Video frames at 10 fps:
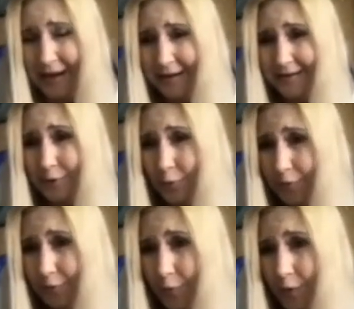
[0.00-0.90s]

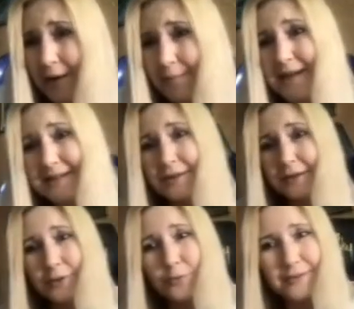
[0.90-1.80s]
ZNO for master
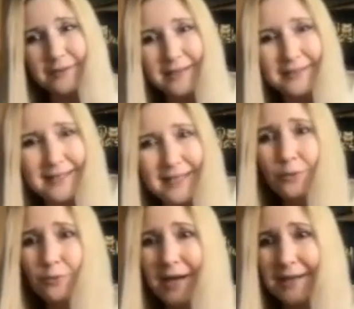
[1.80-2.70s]
degree course are the
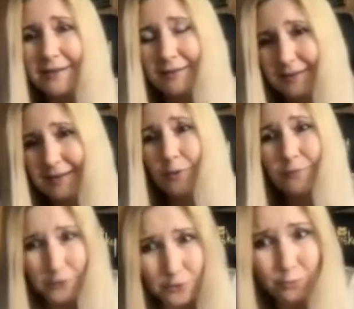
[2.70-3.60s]
same who write
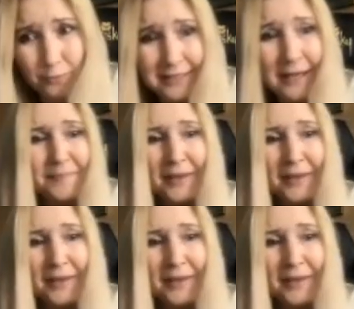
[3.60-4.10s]
ZNO for schools.